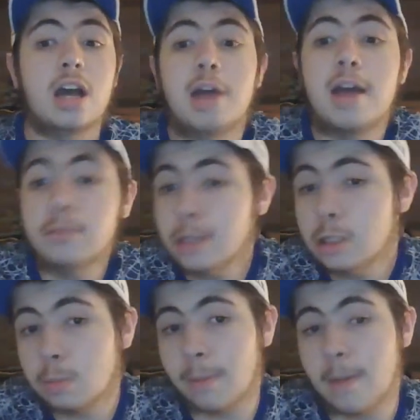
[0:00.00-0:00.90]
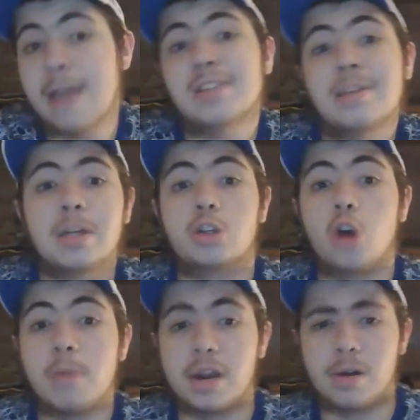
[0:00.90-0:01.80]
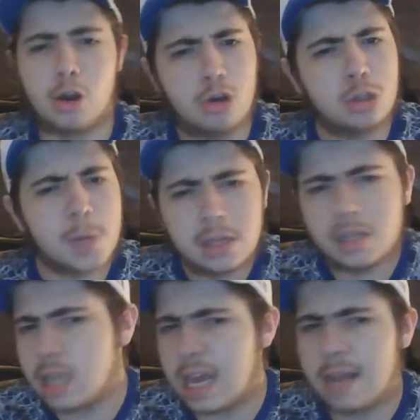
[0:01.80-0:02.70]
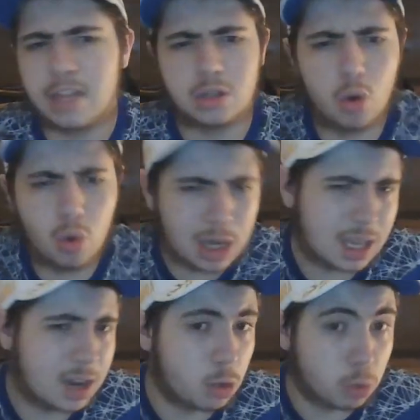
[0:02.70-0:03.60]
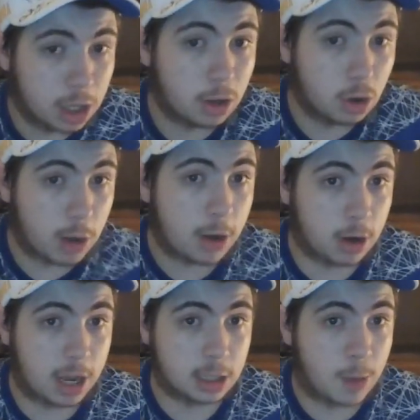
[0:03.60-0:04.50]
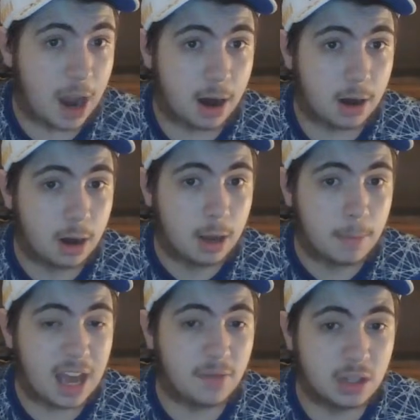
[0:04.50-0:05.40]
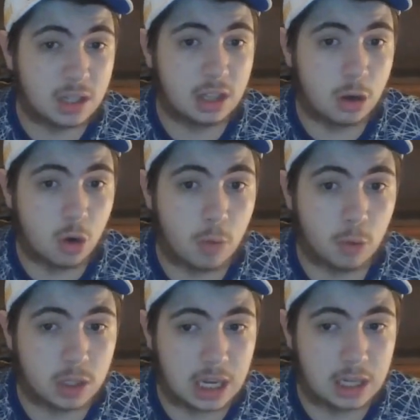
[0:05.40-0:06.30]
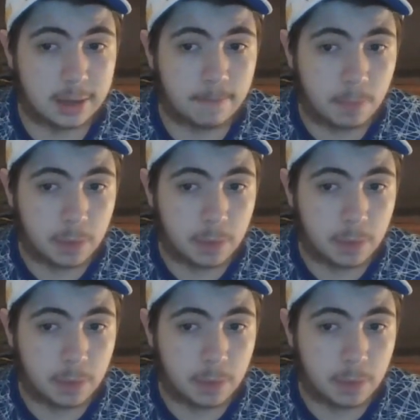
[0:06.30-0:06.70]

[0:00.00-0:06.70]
ever since Panthers have been dominant, who's been the team that's always had a really good record against Panthers in the normal season?